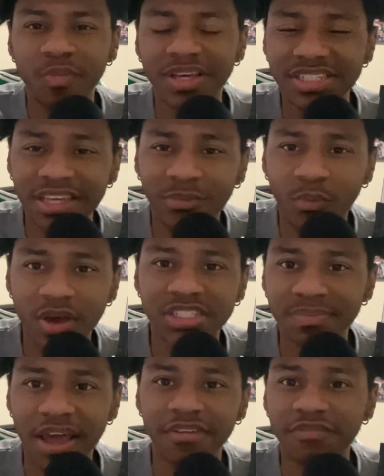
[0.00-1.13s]
because he was
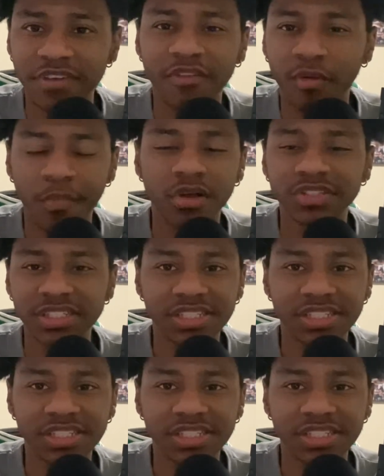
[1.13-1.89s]
my favorite Boston